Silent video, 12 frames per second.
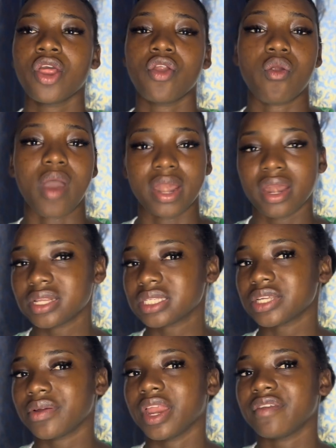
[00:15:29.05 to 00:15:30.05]
write the
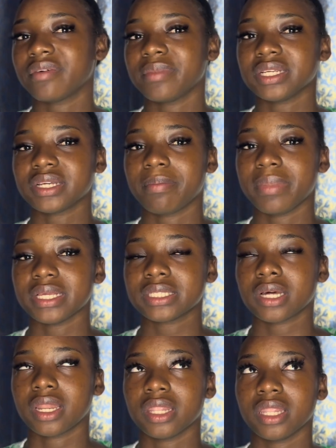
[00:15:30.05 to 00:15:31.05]
necessary information based
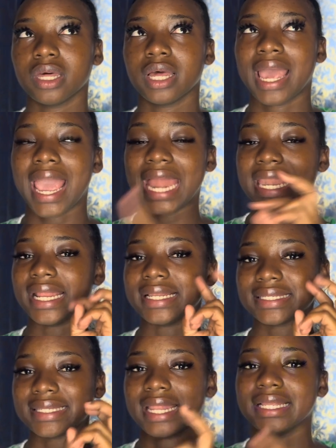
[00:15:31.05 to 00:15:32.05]
on the
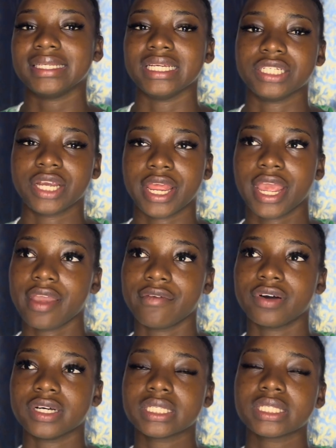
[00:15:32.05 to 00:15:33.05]
headings that the teacher gave
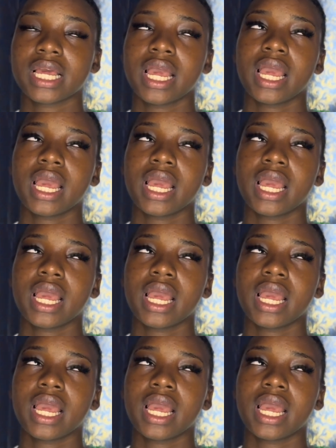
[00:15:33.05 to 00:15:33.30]
us,